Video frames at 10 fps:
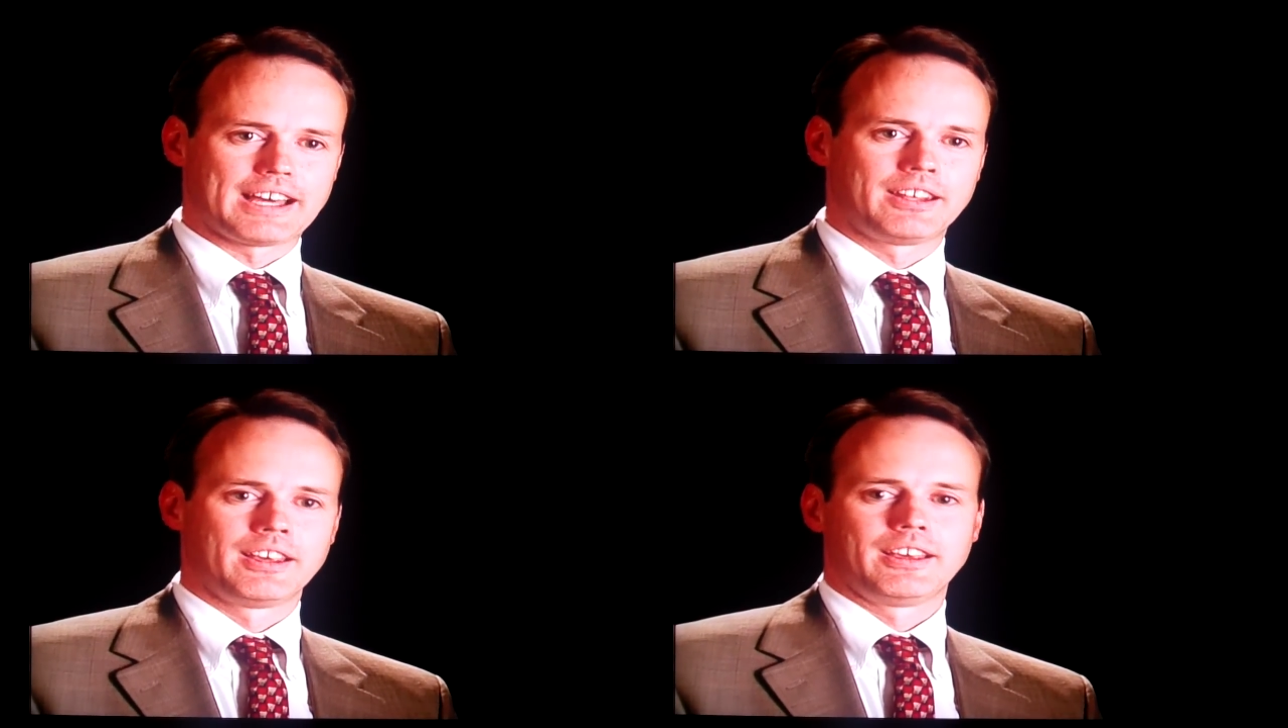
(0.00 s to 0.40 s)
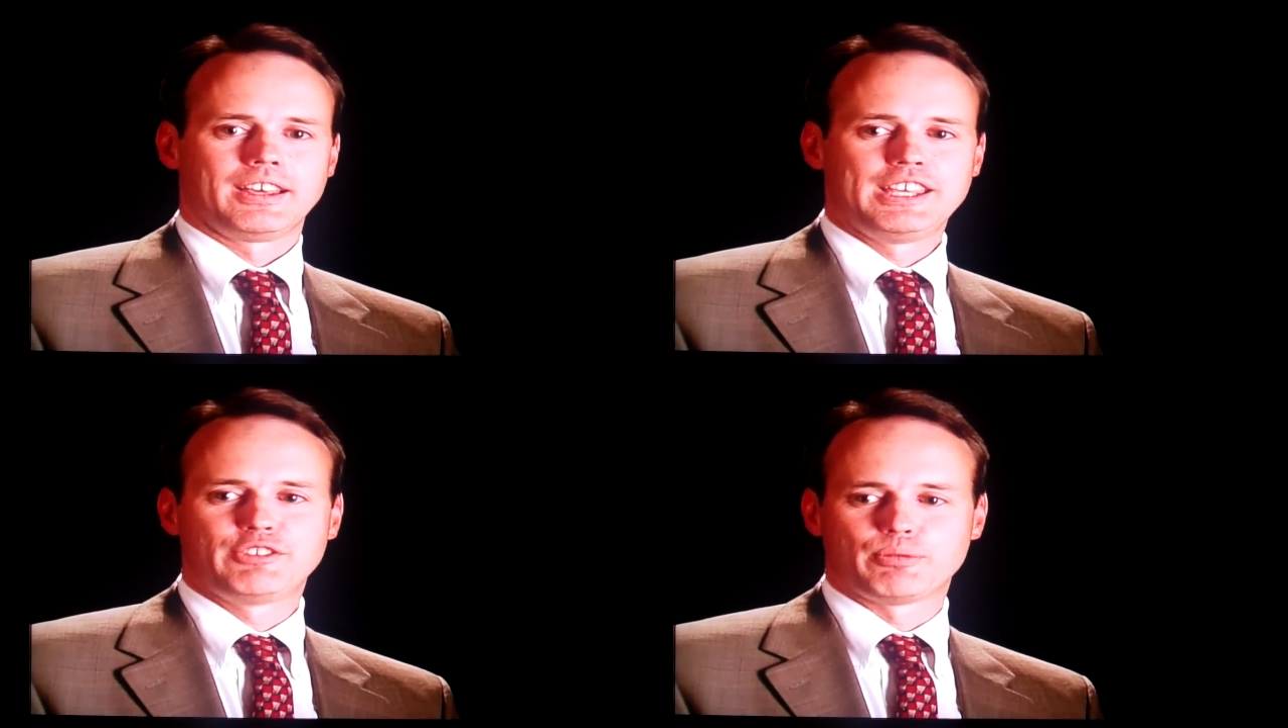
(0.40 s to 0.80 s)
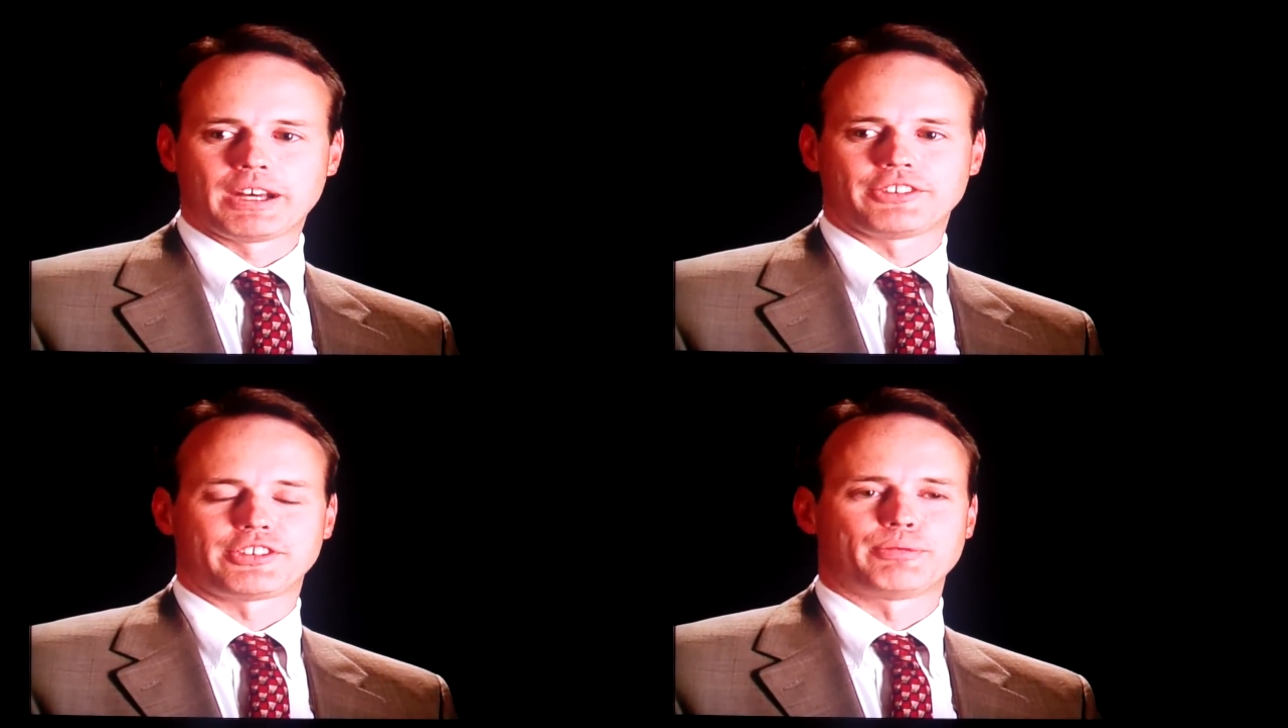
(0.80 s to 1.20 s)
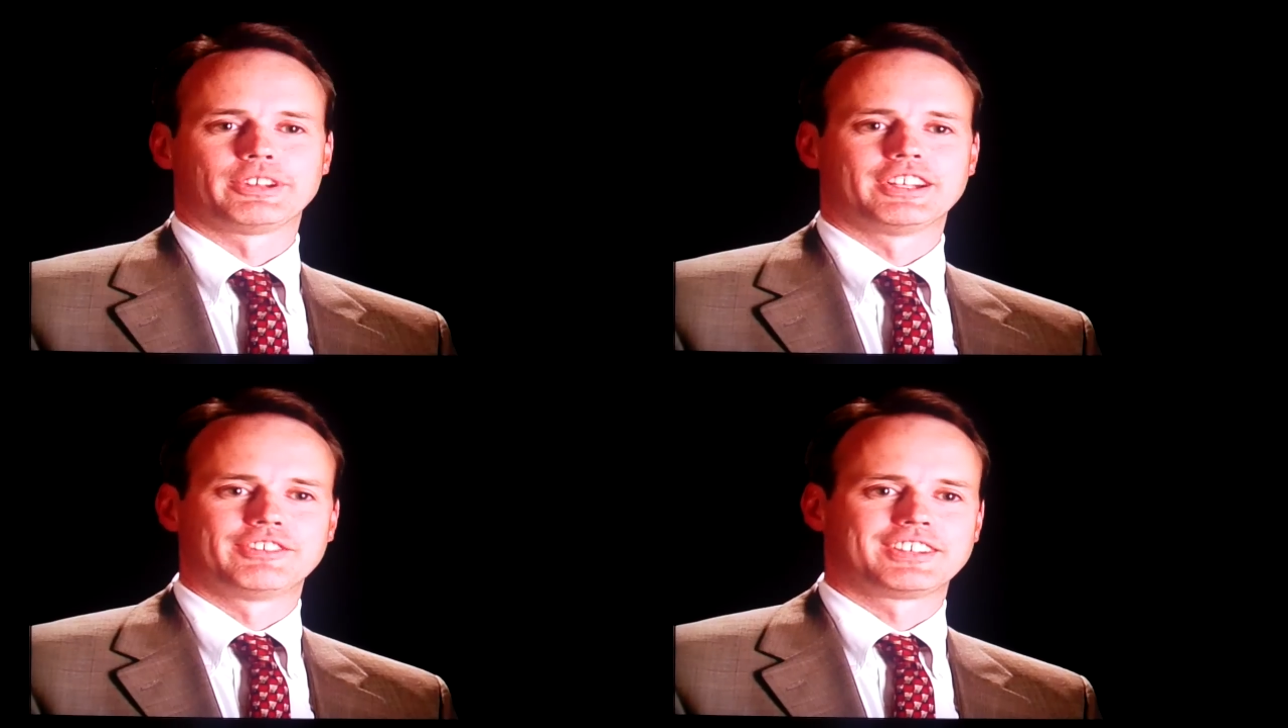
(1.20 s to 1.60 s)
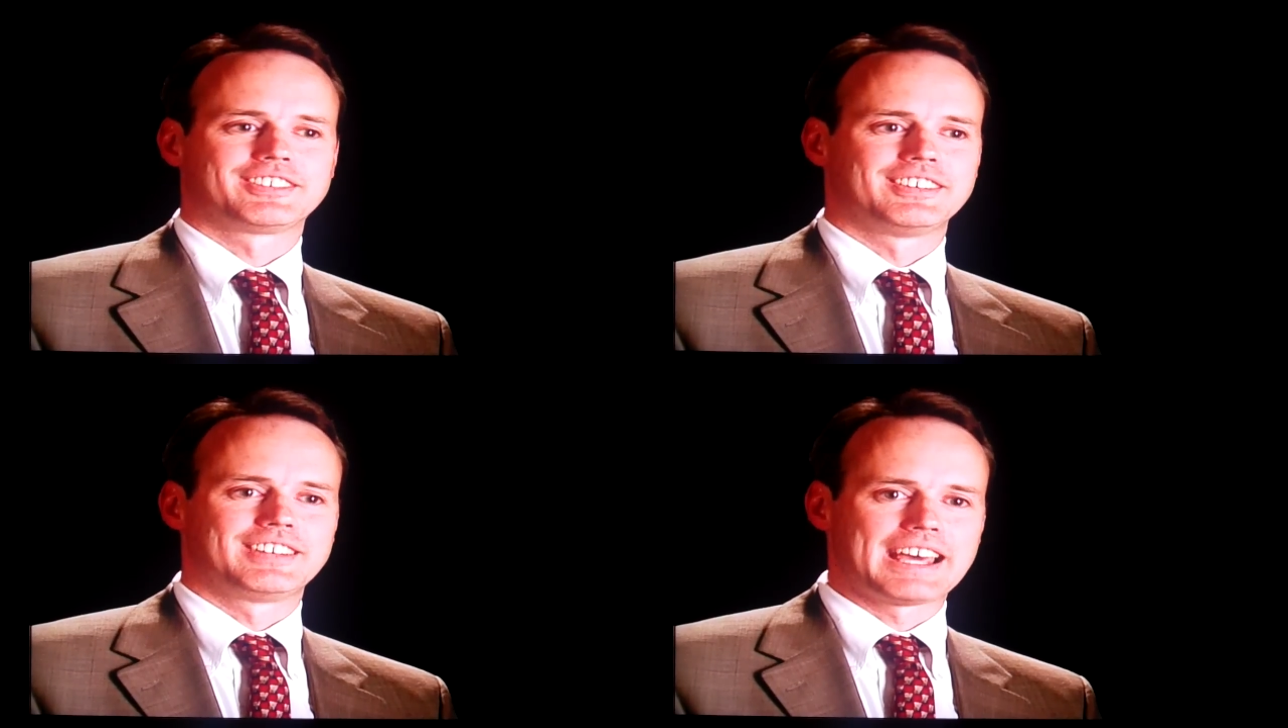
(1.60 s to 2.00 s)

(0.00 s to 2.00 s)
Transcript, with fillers: that, even about someone living